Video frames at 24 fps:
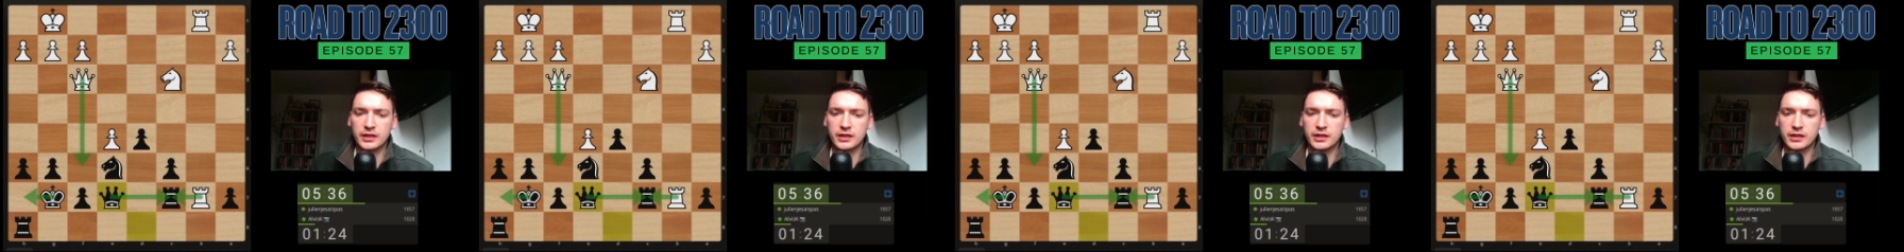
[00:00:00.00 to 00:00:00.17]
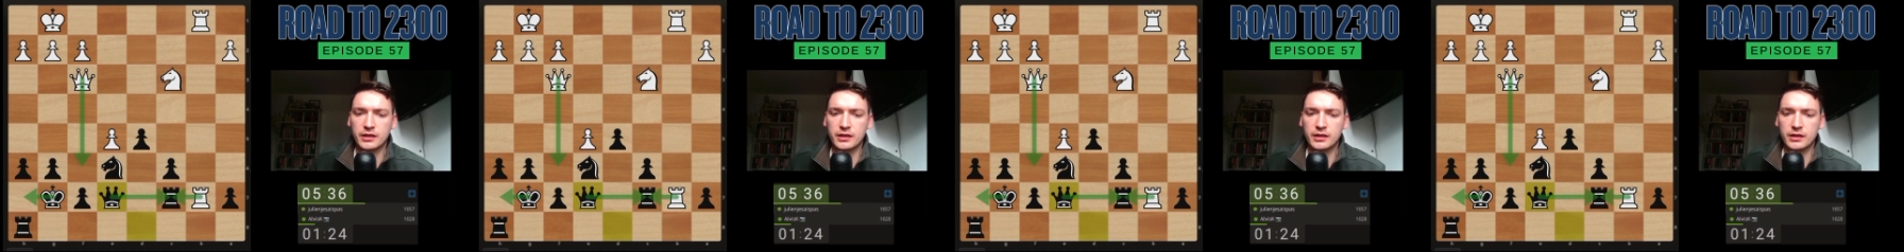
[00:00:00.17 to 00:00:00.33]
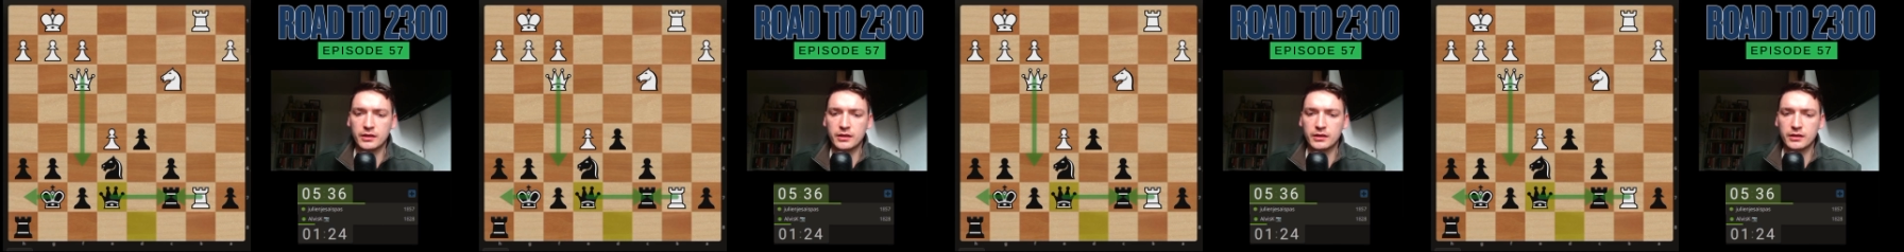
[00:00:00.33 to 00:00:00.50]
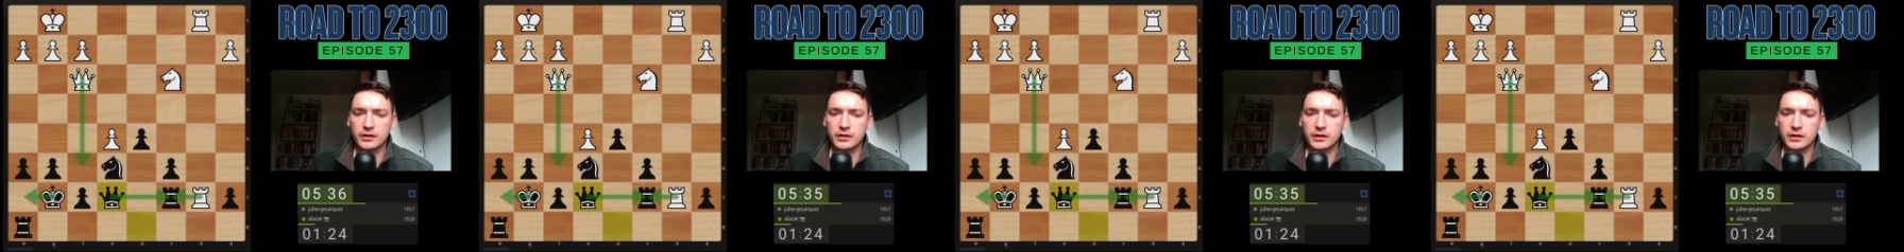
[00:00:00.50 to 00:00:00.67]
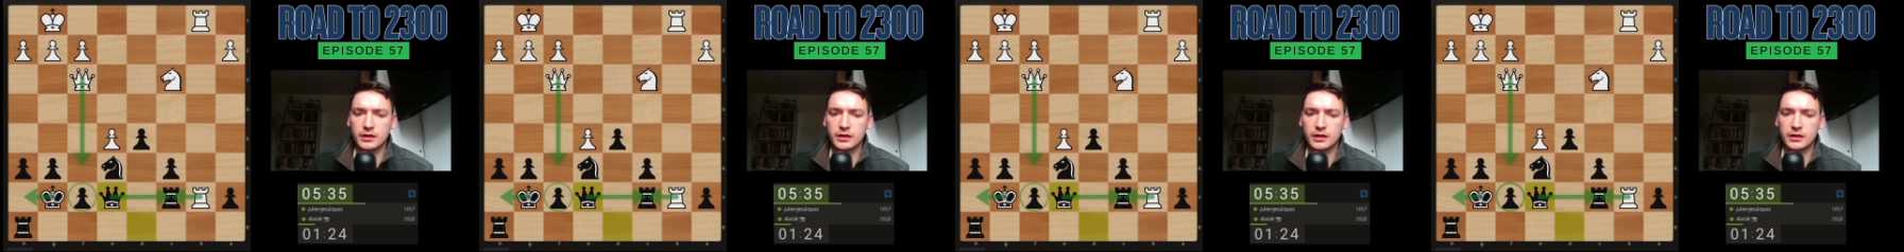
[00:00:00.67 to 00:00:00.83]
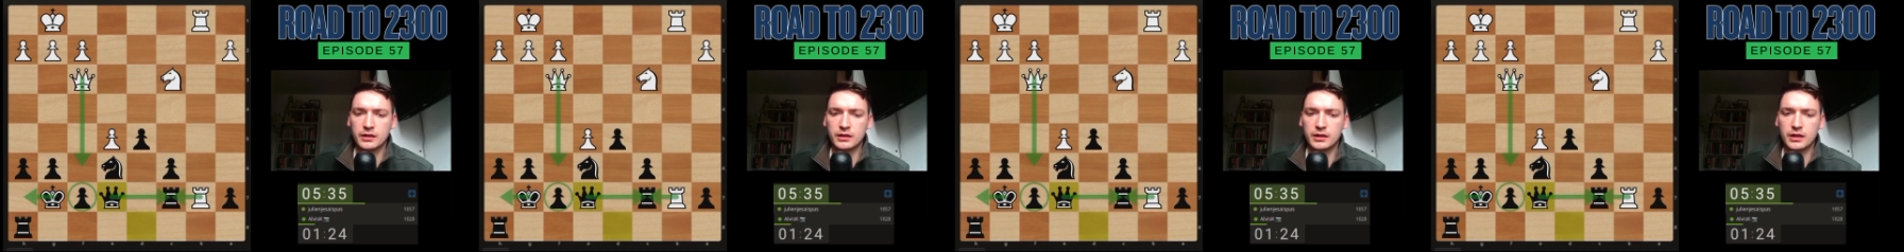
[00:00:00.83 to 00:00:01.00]
here,
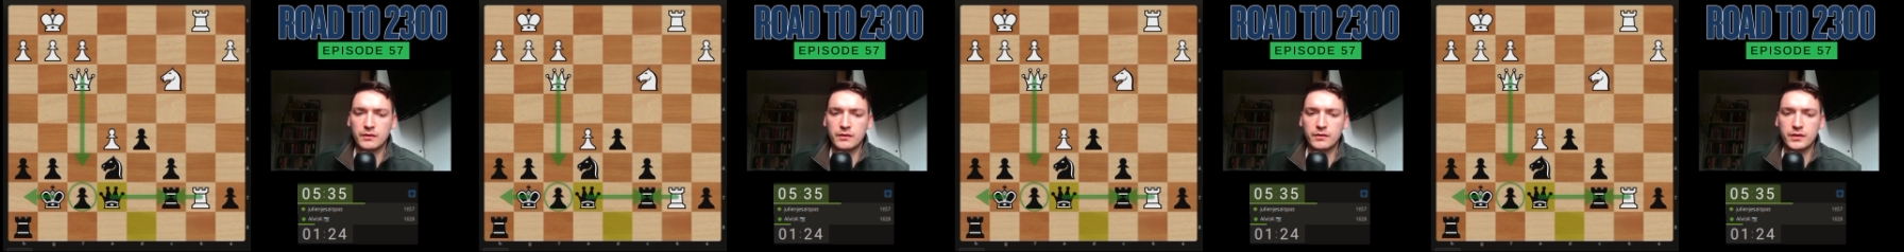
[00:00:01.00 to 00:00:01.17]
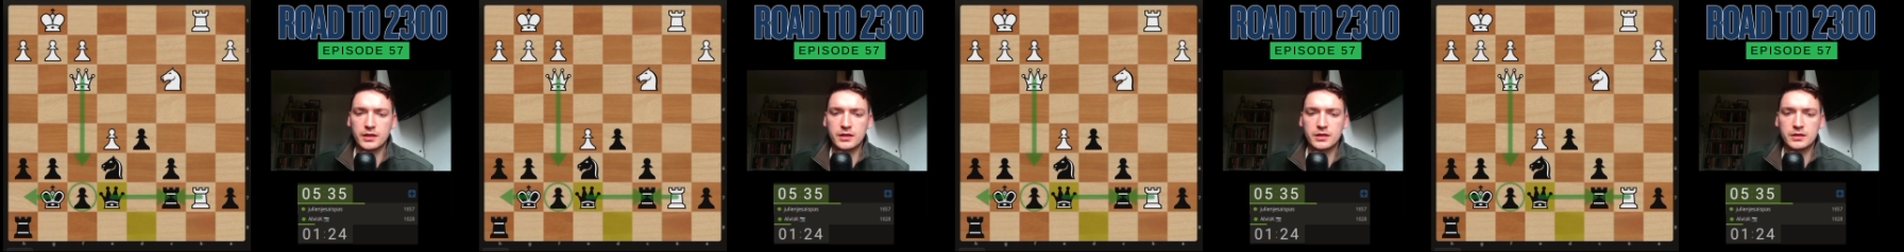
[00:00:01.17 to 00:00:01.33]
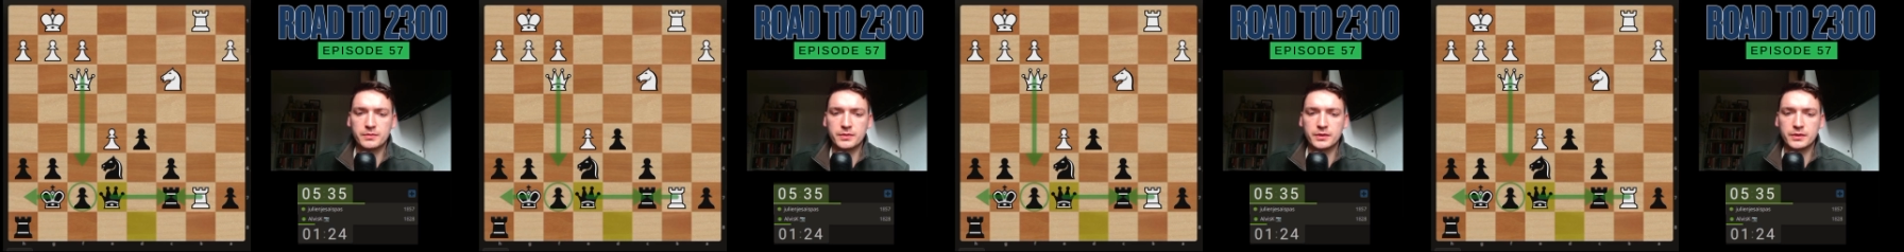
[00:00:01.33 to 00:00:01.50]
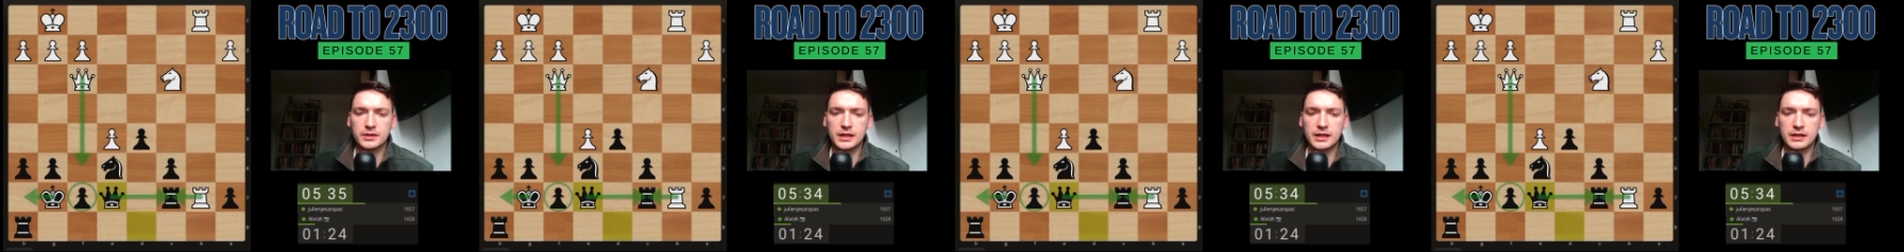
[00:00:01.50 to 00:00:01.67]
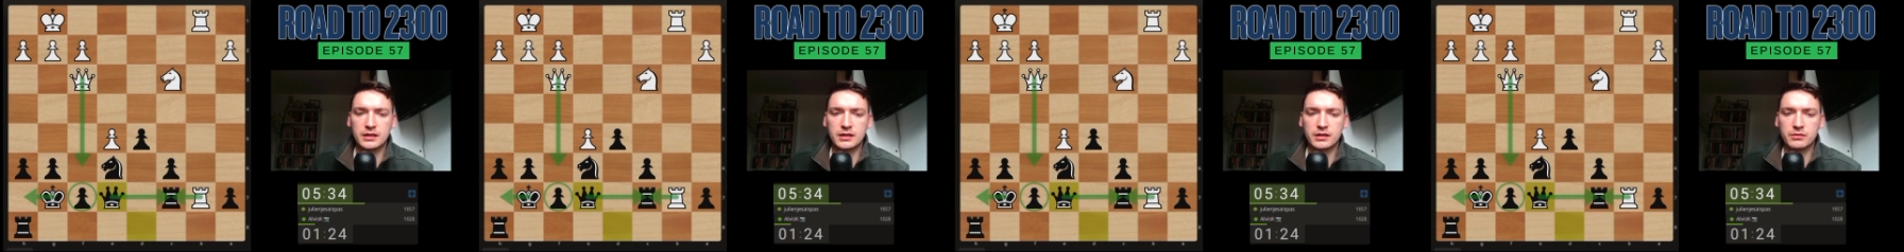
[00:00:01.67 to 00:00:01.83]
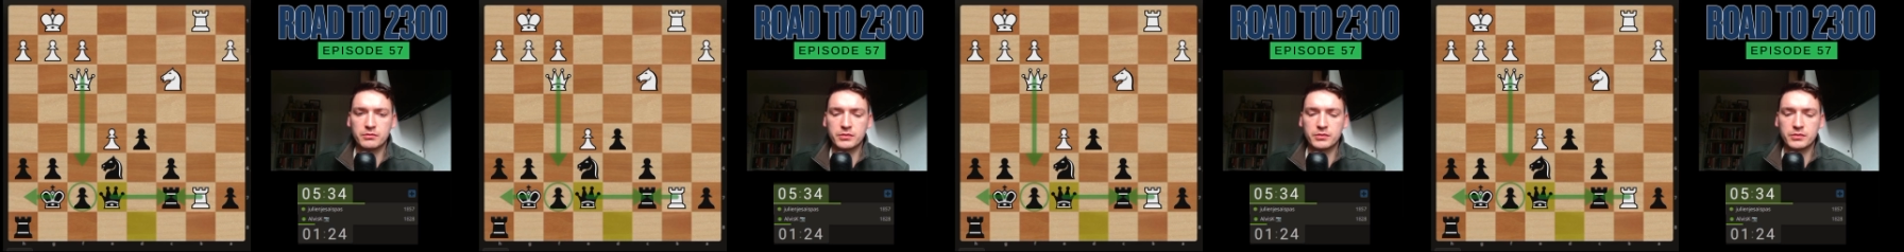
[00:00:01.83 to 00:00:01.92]
everything's protected.